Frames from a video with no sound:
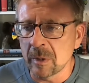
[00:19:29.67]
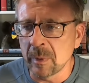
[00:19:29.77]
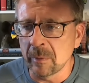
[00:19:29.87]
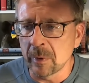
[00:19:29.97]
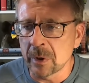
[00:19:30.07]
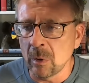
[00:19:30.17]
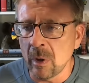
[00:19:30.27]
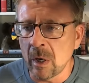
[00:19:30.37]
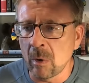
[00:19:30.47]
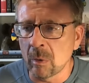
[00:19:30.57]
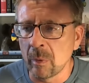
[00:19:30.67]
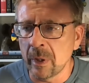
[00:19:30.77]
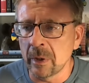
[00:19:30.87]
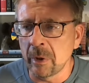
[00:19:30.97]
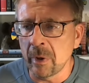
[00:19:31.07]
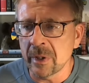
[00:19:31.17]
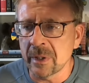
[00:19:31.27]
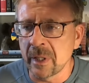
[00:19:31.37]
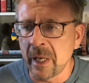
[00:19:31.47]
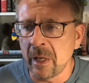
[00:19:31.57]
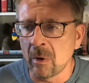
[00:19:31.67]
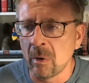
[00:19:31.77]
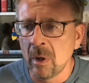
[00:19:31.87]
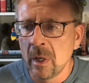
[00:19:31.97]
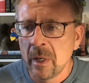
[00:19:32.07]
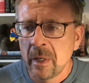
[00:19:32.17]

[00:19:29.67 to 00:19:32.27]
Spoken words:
but we saw how quickly US and NATO